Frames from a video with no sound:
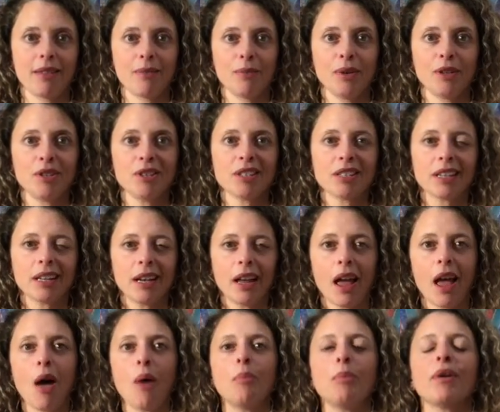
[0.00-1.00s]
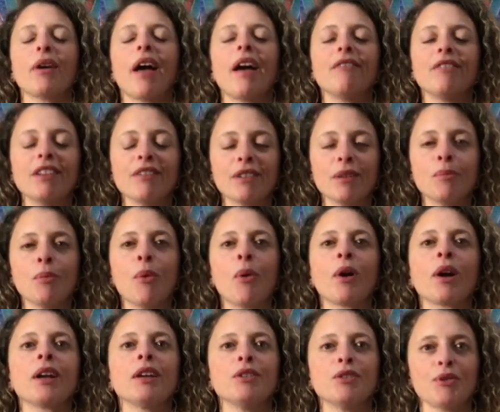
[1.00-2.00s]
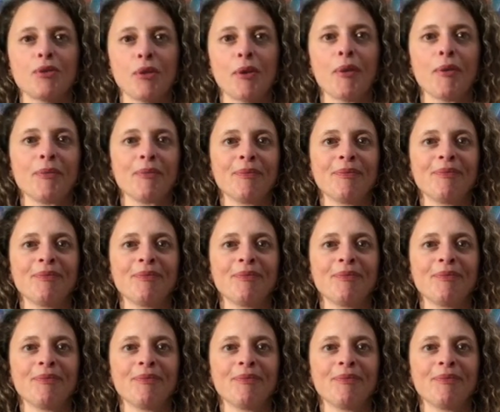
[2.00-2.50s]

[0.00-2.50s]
which is going to help you have even more control.